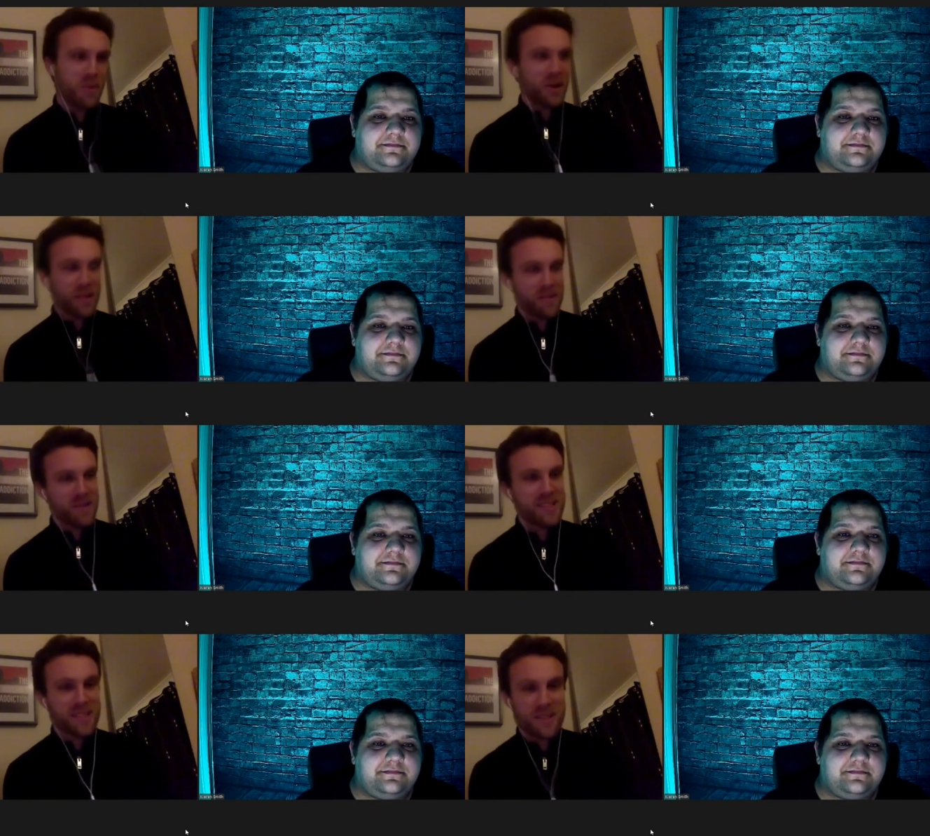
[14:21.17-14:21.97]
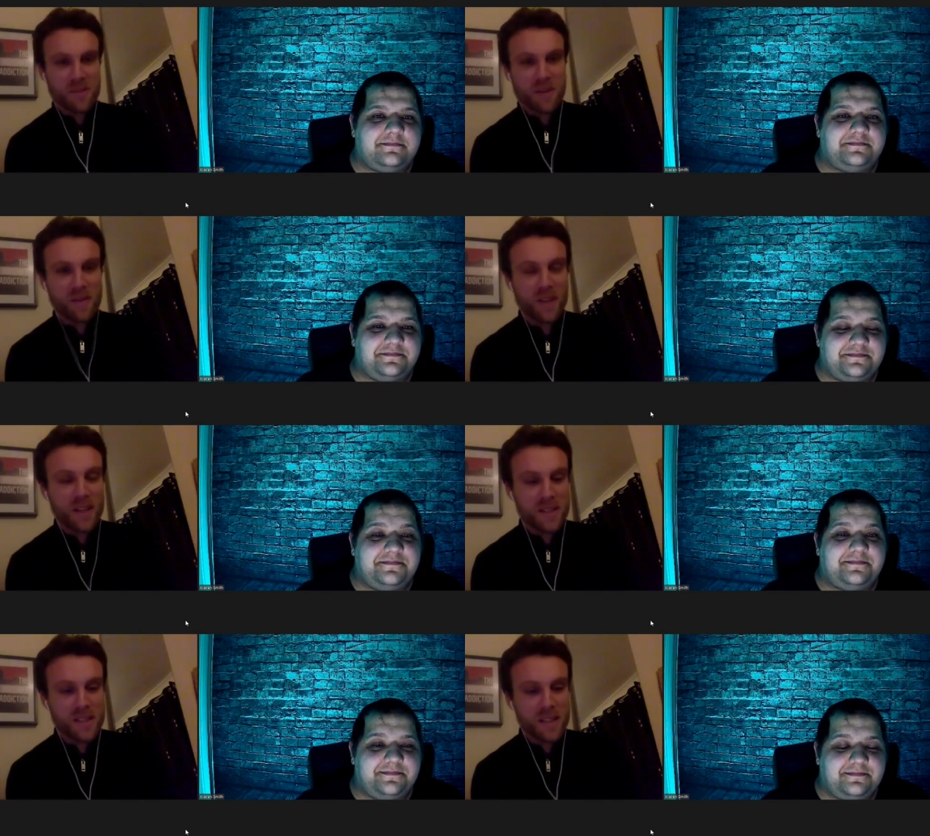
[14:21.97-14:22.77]
Speaker 1: market research, whatever.
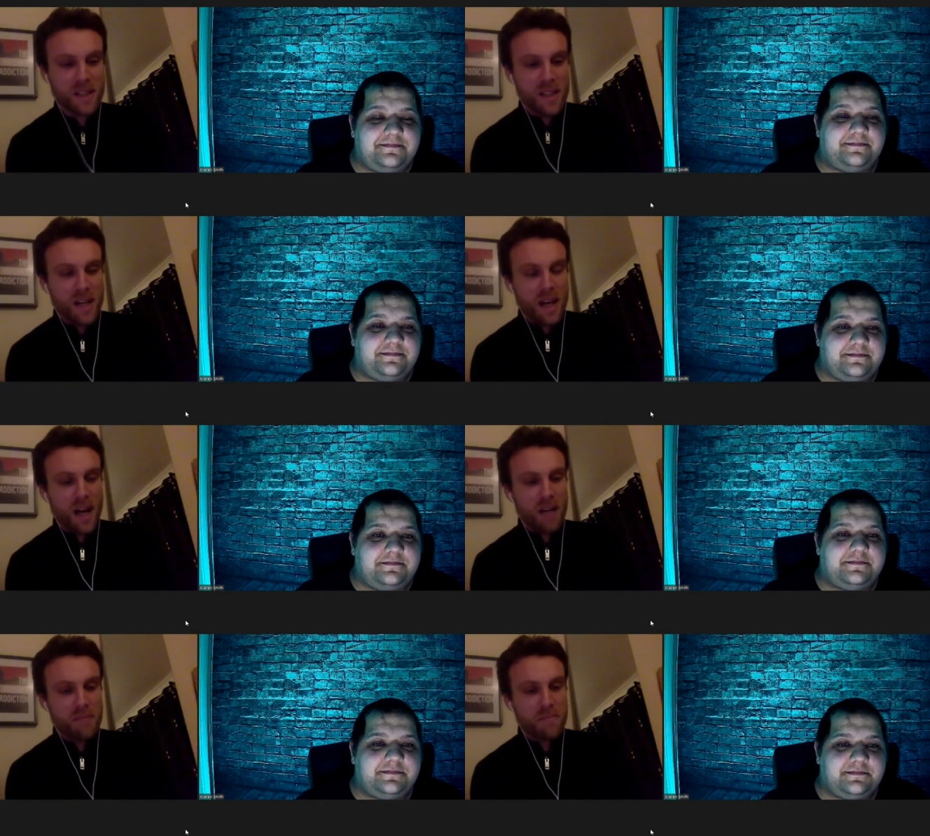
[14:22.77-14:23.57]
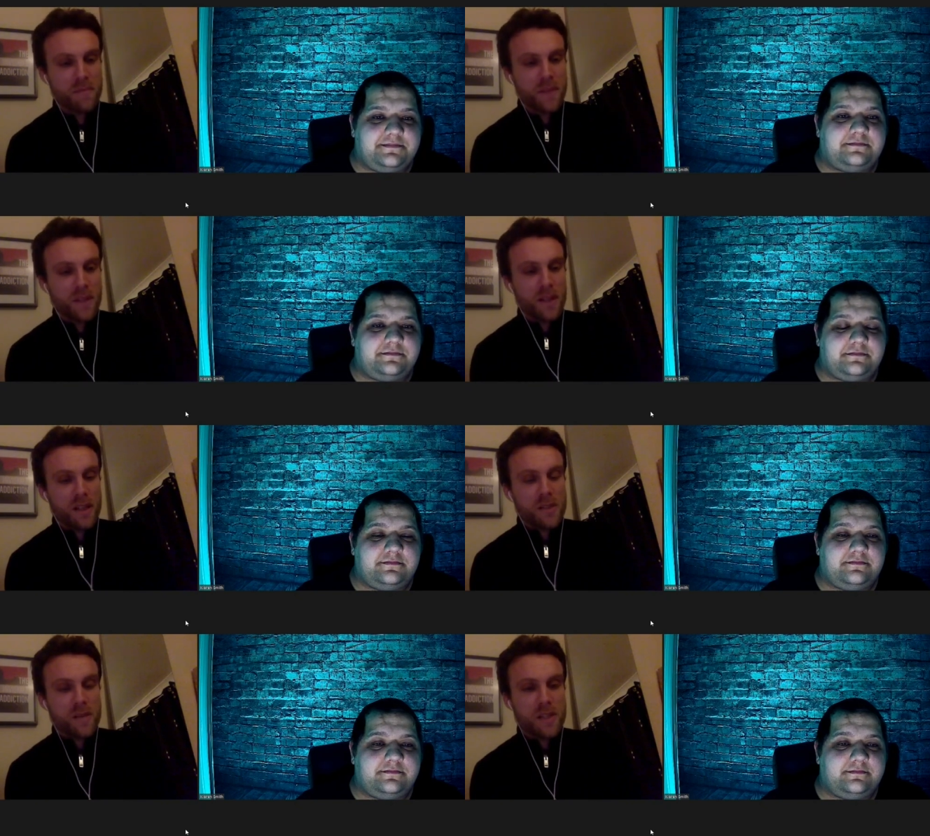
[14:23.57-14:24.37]
And um,
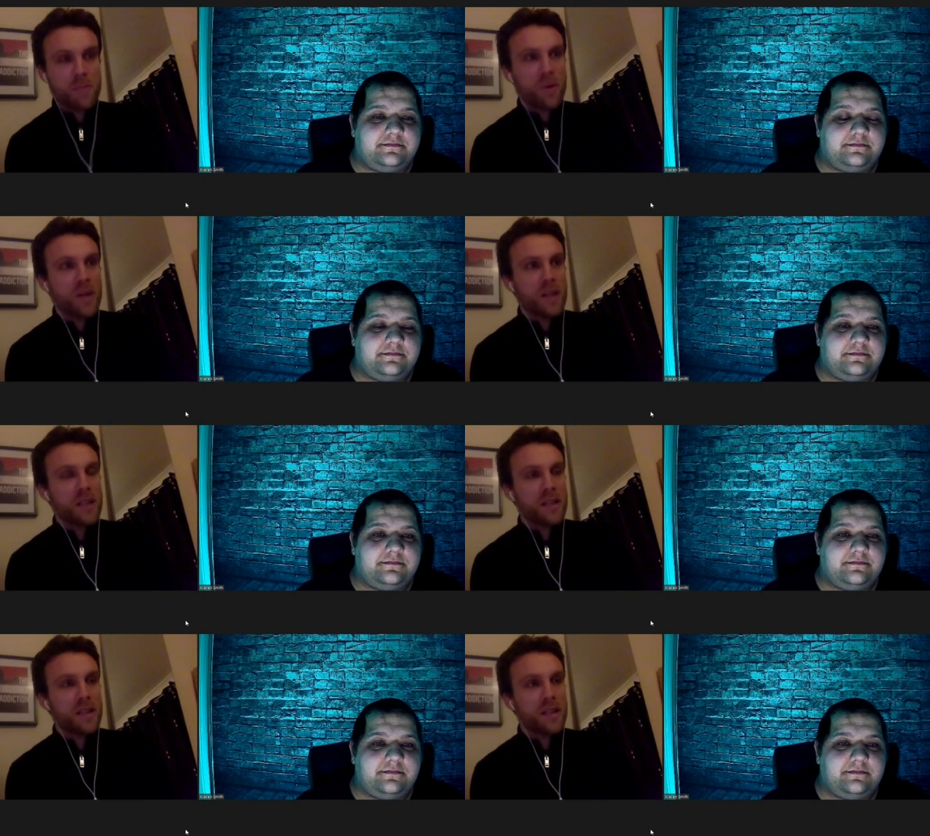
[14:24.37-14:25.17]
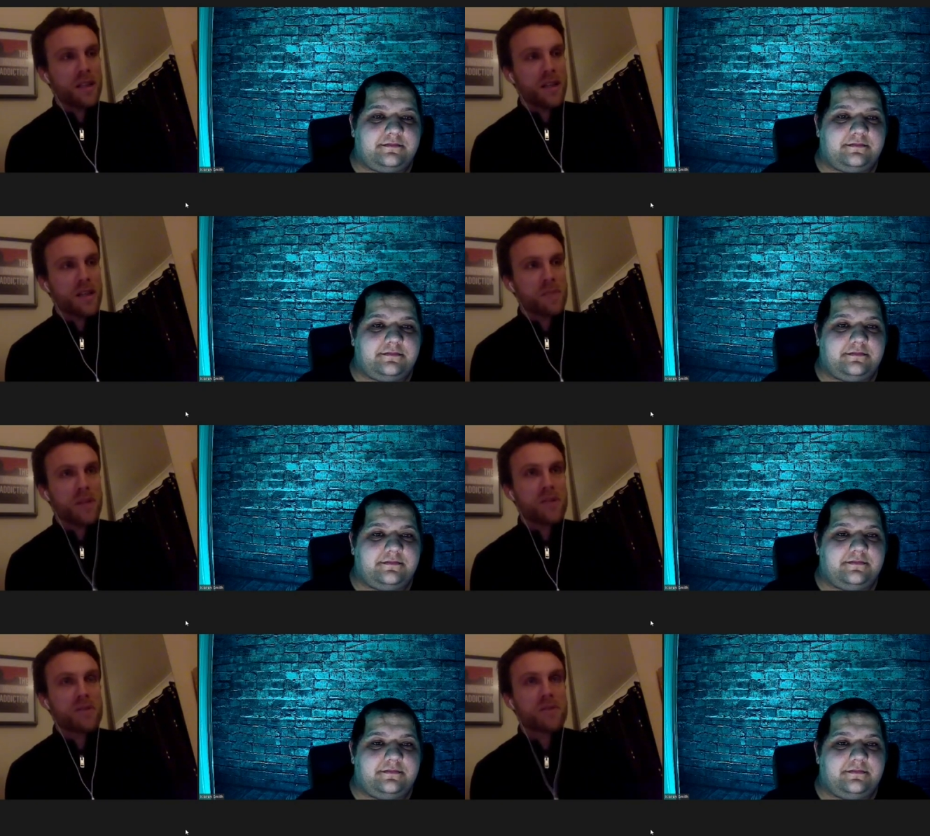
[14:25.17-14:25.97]
so this point, I
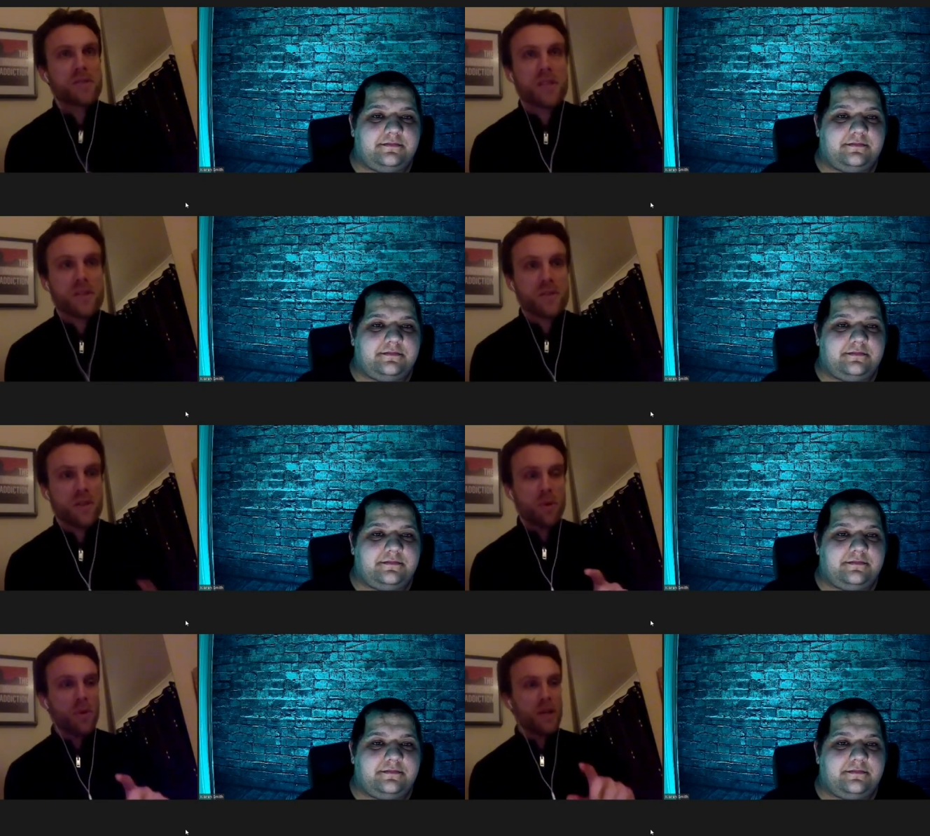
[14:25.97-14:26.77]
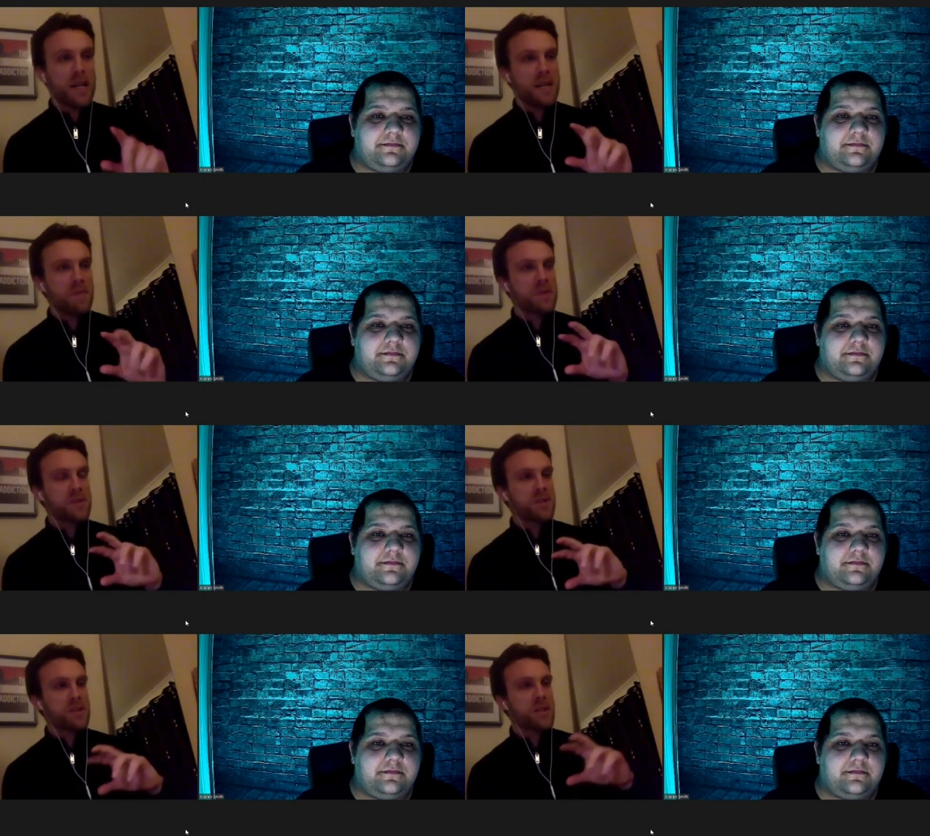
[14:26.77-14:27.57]
suppose, to touch on your point, it was
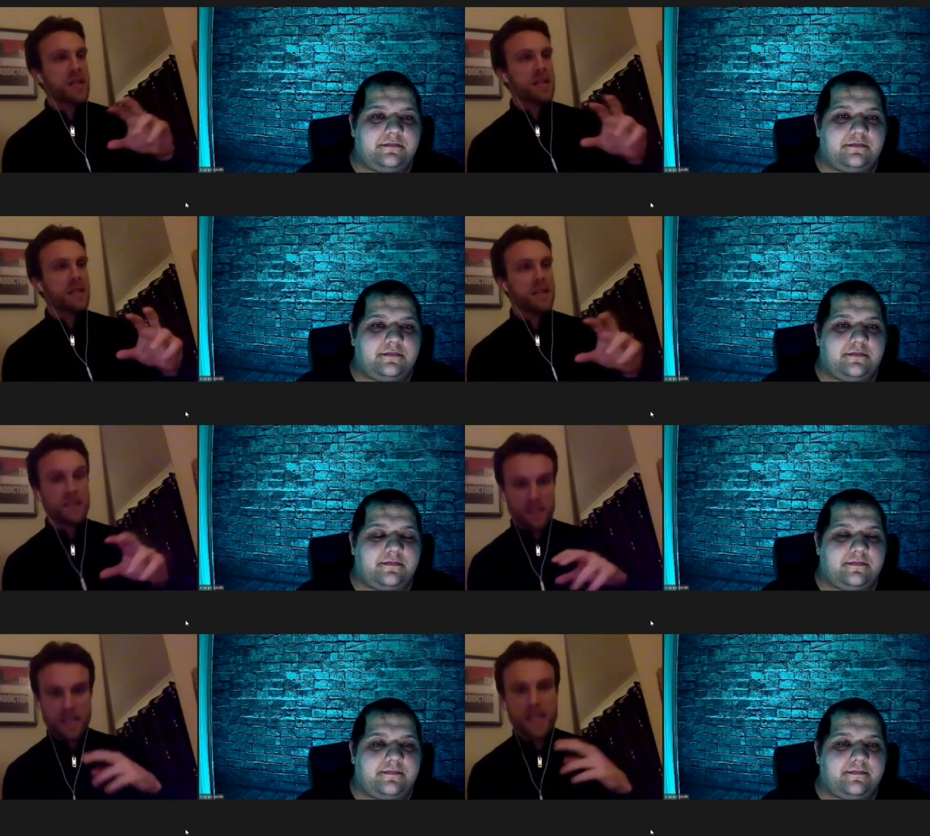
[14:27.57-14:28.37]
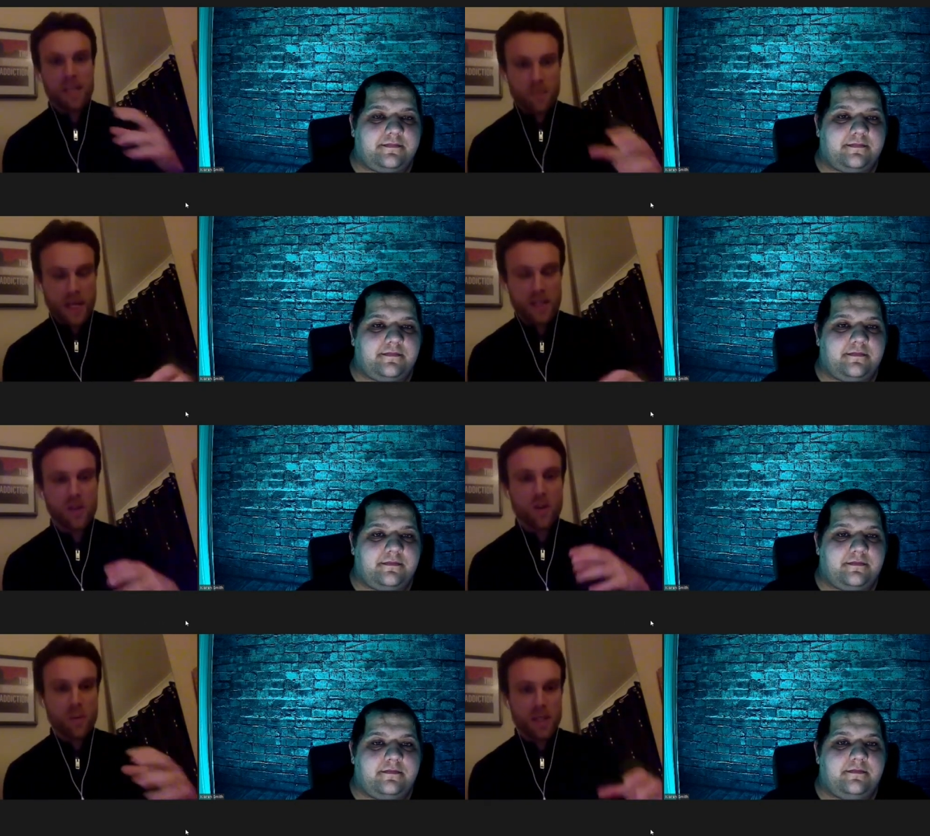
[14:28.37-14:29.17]
just like this independent
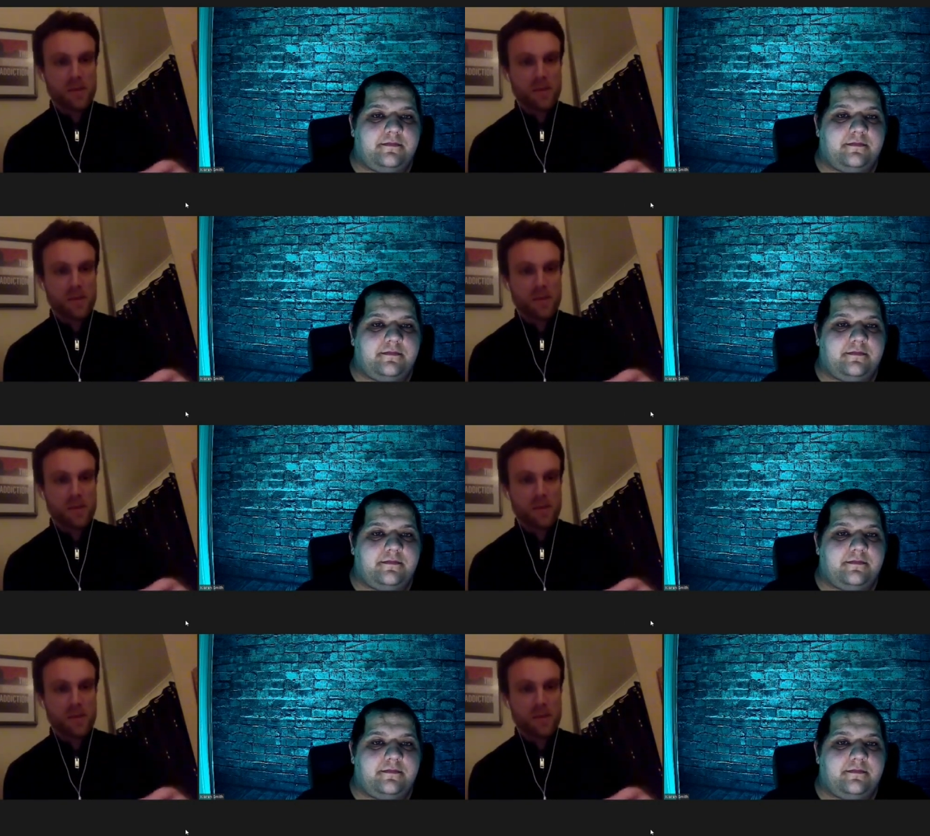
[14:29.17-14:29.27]
hobby.